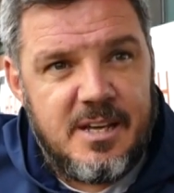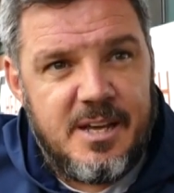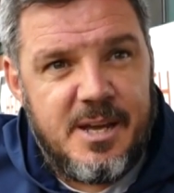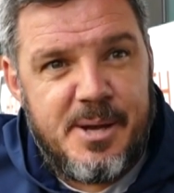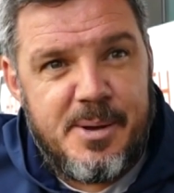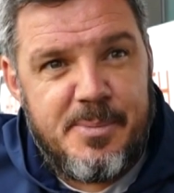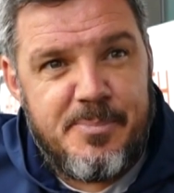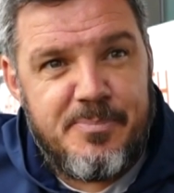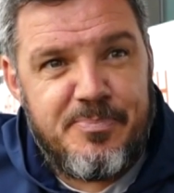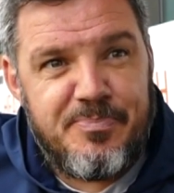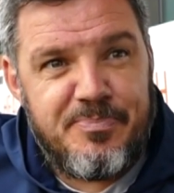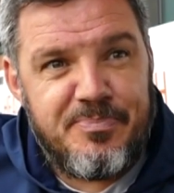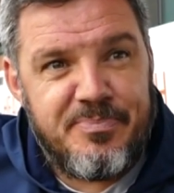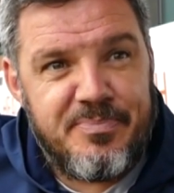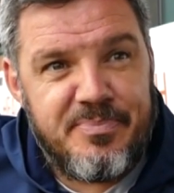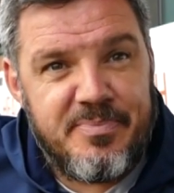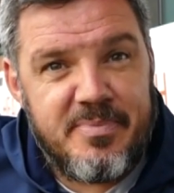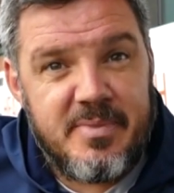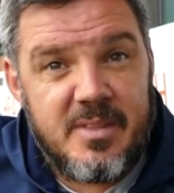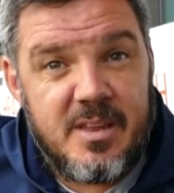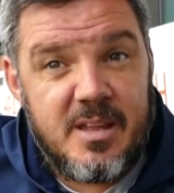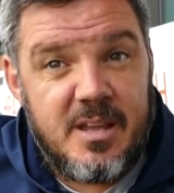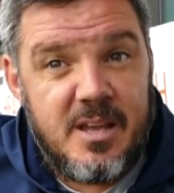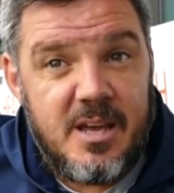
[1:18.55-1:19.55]
Um,
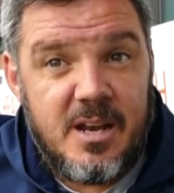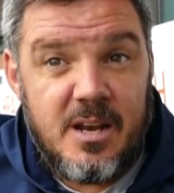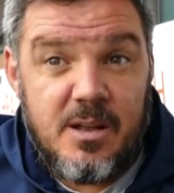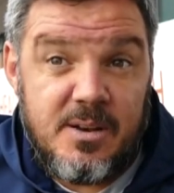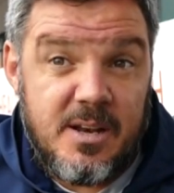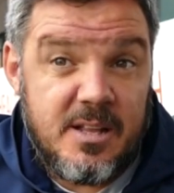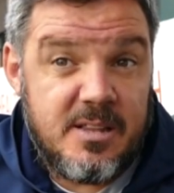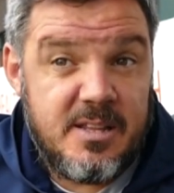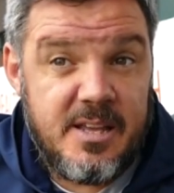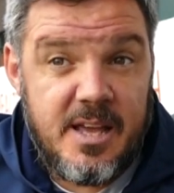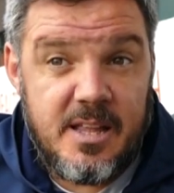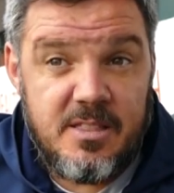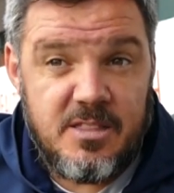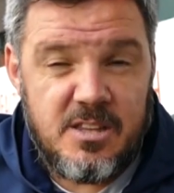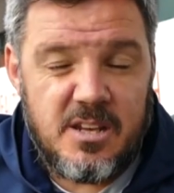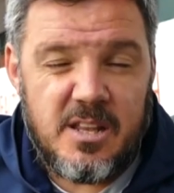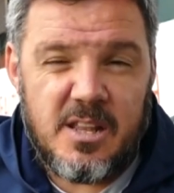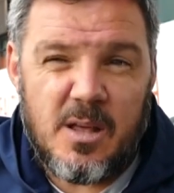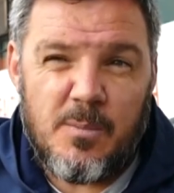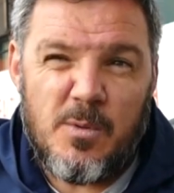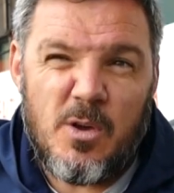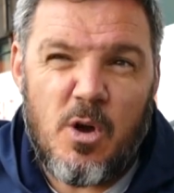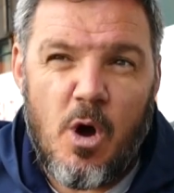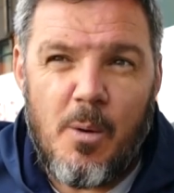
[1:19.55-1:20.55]
you know, and at the
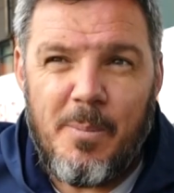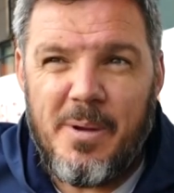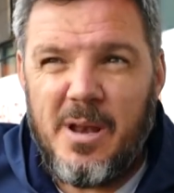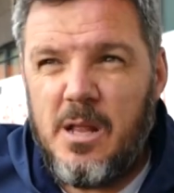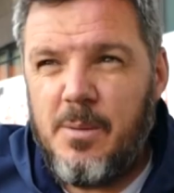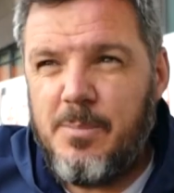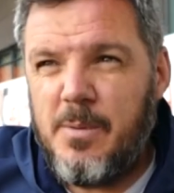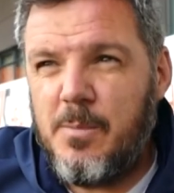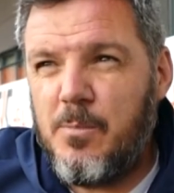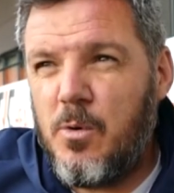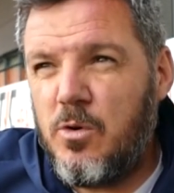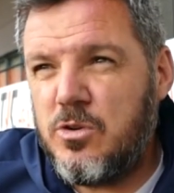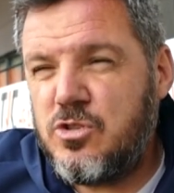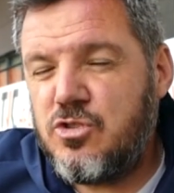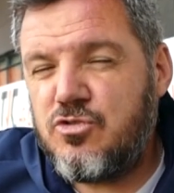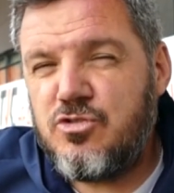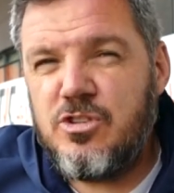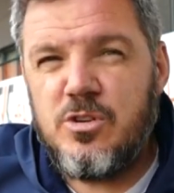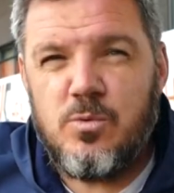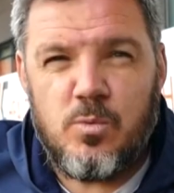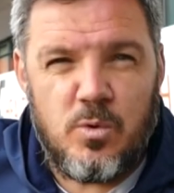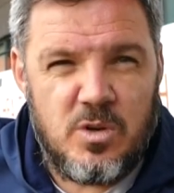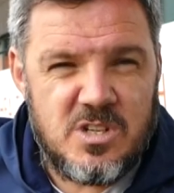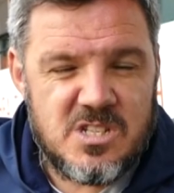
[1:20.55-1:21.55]
end of the day, we've got to be a little bit more
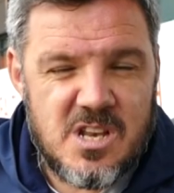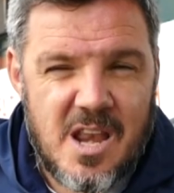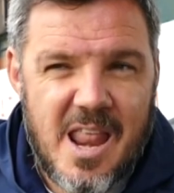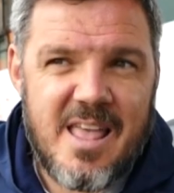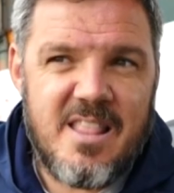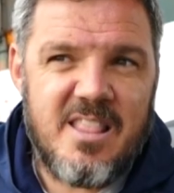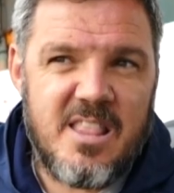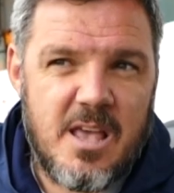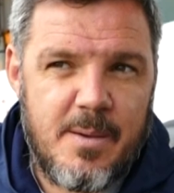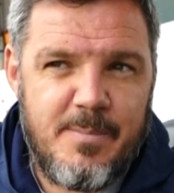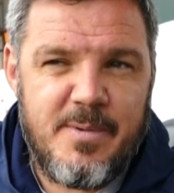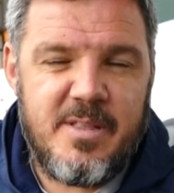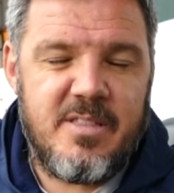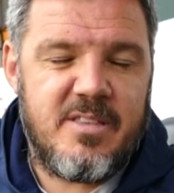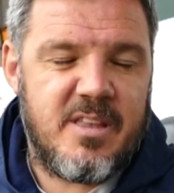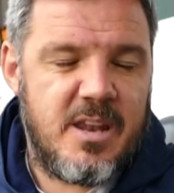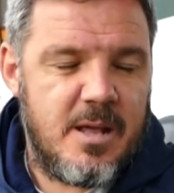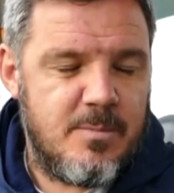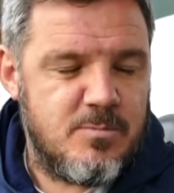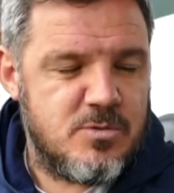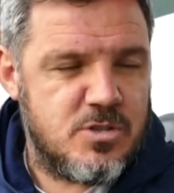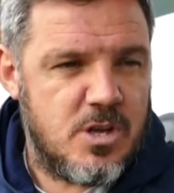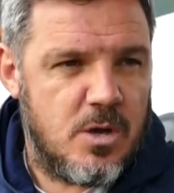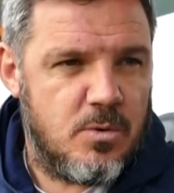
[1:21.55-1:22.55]
streetwise, letting them
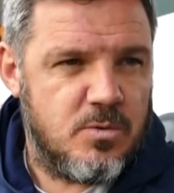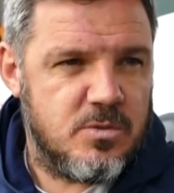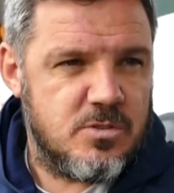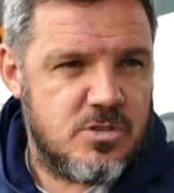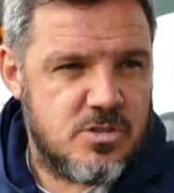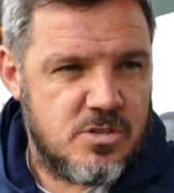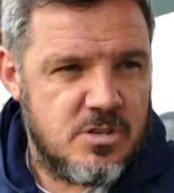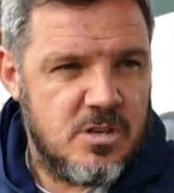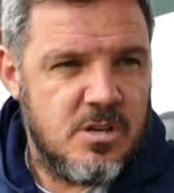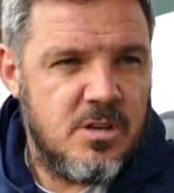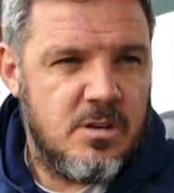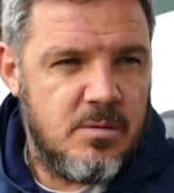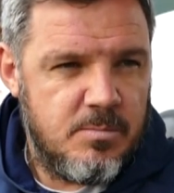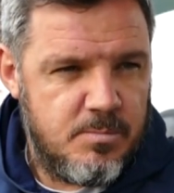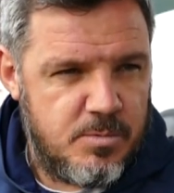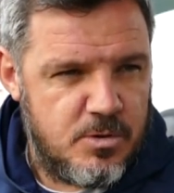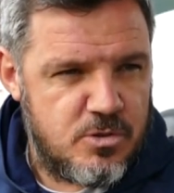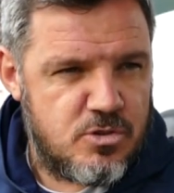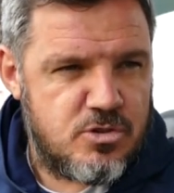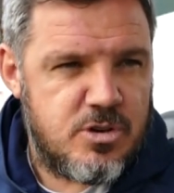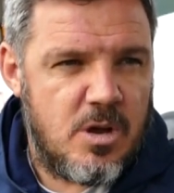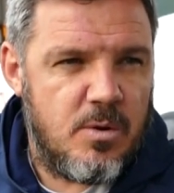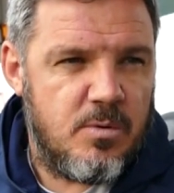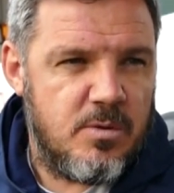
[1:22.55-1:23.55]
into them zones
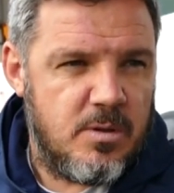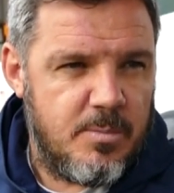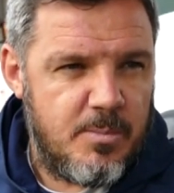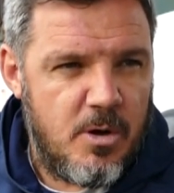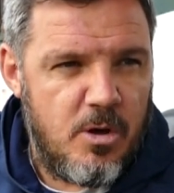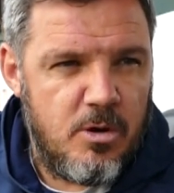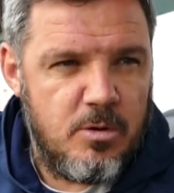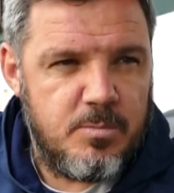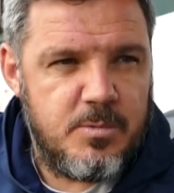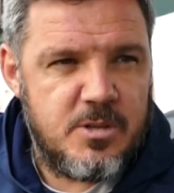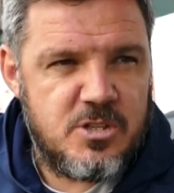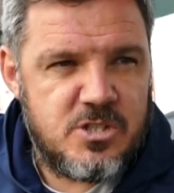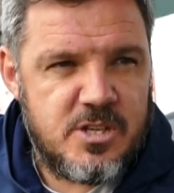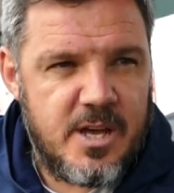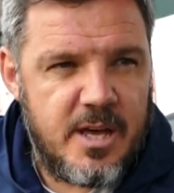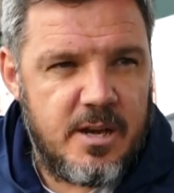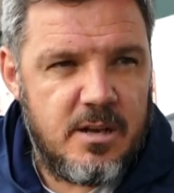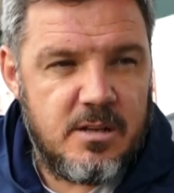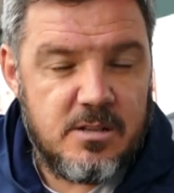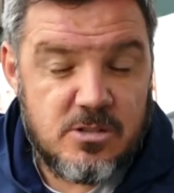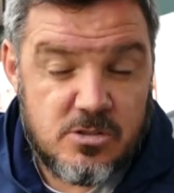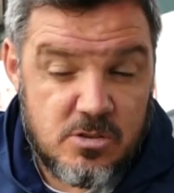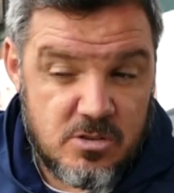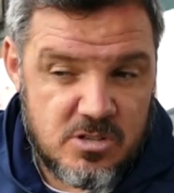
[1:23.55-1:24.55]
by throwing the ball up the
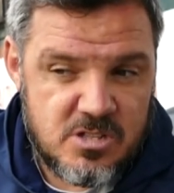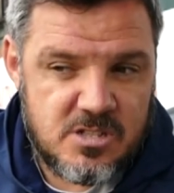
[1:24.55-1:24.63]
channel.